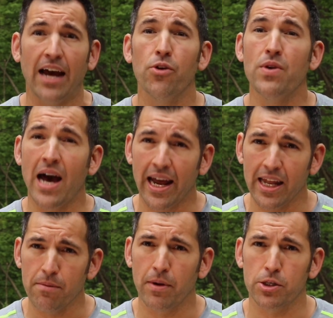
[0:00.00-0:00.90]
I do not
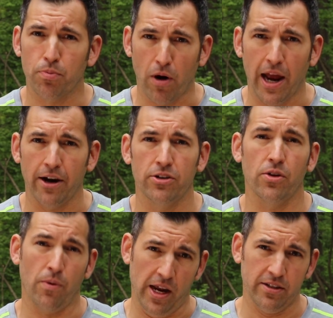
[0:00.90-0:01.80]
eat much prior to
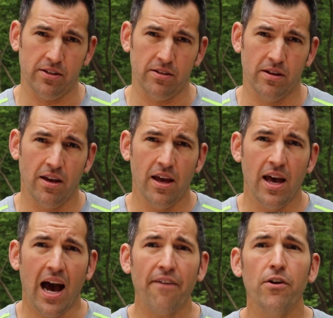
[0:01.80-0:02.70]
the race.
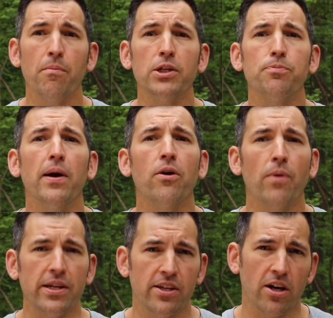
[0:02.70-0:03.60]
I feel much better
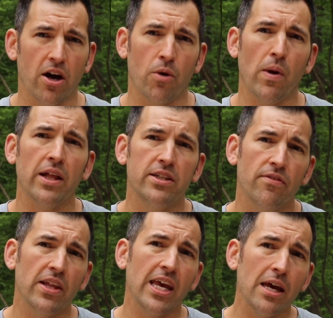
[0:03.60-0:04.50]
racing on a
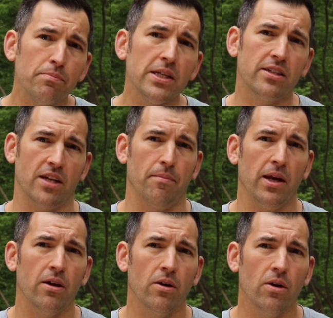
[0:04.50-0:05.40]
relatively empty
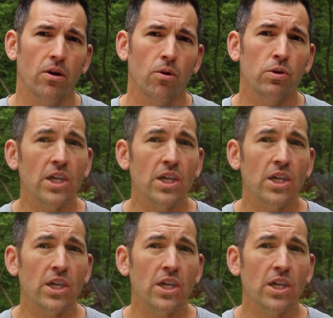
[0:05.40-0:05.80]
stomach, which